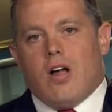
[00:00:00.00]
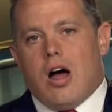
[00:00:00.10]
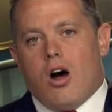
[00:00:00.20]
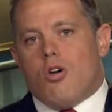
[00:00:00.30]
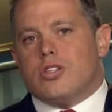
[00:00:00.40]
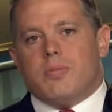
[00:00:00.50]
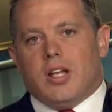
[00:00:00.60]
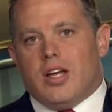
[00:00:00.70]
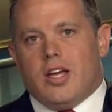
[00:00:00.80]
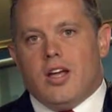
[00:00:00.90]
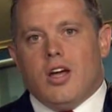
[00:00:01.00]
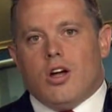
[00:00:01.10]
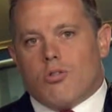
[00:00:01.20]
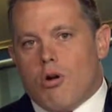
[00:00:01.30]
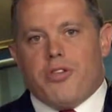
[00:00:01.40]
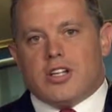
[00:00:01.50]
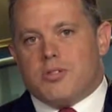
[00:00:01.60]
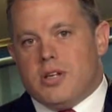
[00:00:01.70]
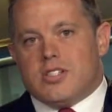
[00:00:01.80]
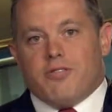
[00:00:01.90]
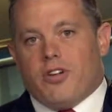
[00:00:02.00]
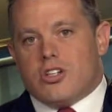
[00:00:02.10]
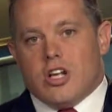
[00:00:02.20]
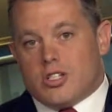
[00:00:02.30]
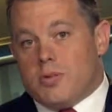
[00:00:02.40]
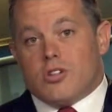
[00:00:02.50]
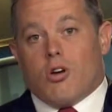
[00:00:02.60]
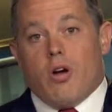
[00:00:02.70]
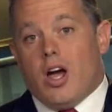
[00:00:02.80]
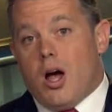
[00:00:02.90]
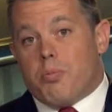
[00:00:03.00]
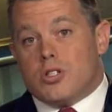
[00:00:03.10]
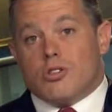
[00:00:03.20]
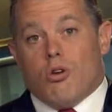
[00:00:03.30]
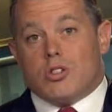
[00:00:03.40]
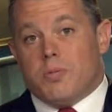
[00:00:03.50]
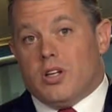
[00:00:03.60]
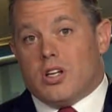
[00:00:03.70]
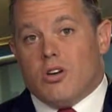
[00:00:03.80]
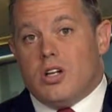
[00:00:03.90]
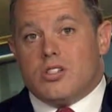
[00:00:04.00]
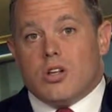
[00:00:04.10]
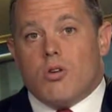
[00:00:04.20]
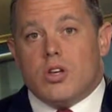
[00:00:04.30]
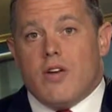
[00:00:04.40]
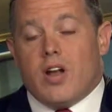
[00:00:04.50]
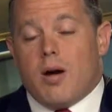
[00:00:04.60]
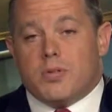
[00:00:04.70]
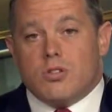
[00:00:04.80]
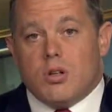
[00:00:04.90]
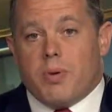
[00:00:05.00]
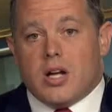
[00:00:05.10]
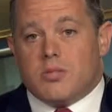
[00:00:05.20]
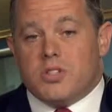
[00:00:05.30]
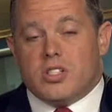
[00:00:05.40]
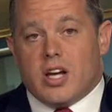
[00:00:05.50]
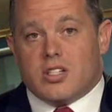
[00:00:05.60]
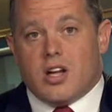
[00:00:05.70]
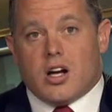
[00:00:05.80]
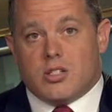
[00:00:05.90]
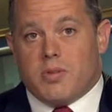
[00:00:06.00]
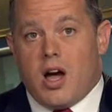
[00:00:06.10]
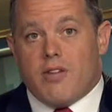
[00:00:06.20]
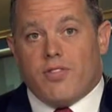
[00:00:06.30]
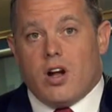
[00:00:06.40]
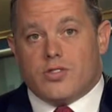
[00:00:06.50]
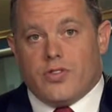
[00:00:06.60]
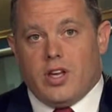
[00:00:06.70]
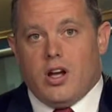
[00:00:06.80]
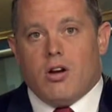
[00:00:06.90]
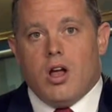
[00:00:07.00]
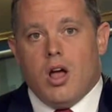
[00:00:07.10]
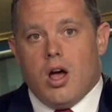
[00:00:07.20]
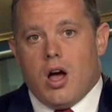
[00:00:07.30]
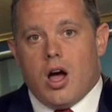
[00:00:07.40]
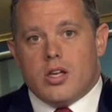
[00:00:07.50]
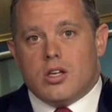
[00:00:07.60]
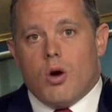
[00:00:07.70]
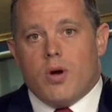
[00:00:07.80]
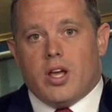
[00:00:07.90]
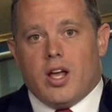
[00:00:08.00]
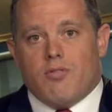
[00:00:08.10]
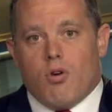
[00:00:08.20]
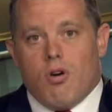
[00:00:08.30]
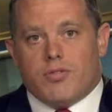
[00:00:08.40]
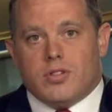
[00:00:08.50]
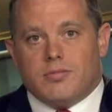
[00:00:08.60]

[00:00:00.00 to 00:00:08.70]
ultimately, growth estimates and inflation estimates are going up, which is ultimately good. So you have an opportunity to buy some of these tech stocks, some of the high flyers for the year. You can go in and get involved.